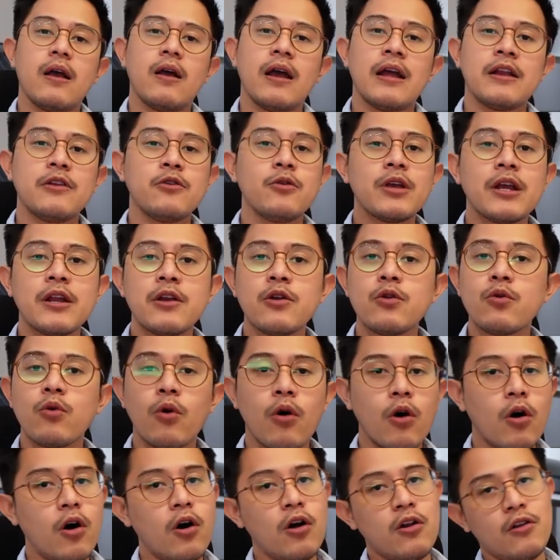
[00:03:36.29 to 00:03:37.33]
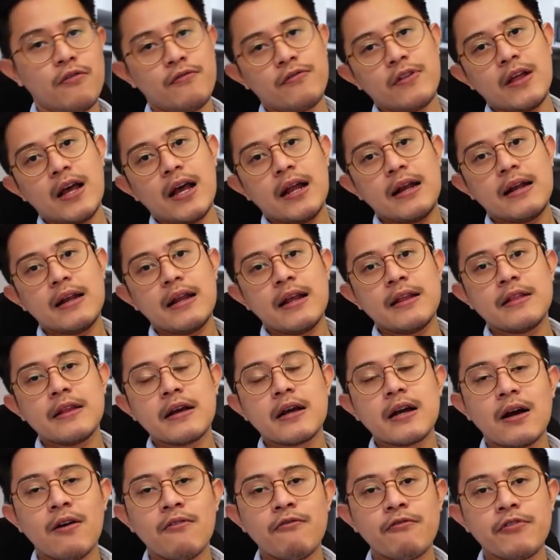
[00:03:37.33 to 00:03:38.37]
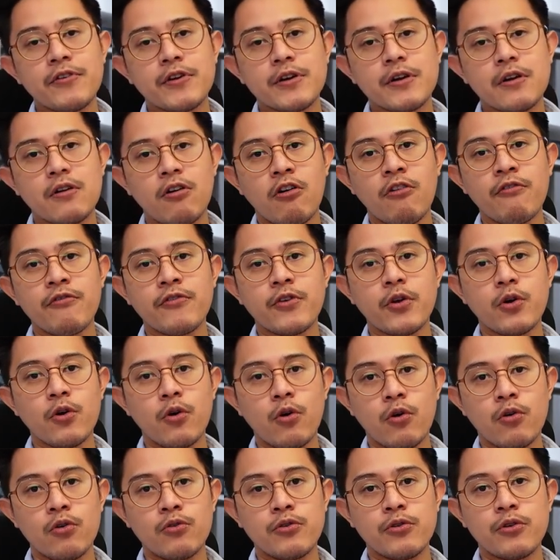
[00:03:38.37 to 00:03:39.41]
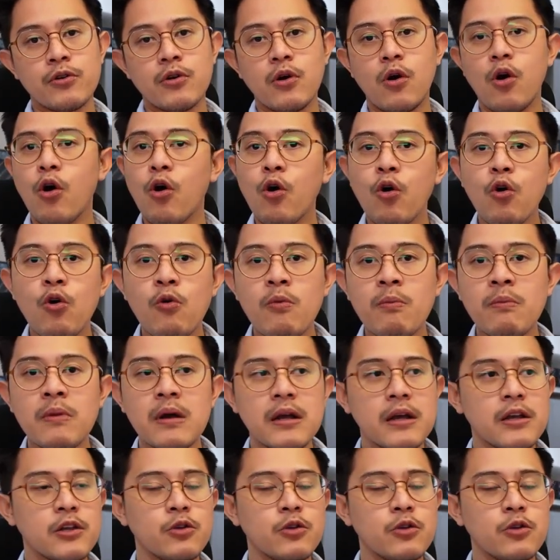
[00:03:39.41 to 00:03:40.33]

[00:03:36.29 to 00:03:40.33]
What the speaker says: And you can do all of that in the comfort of your own home.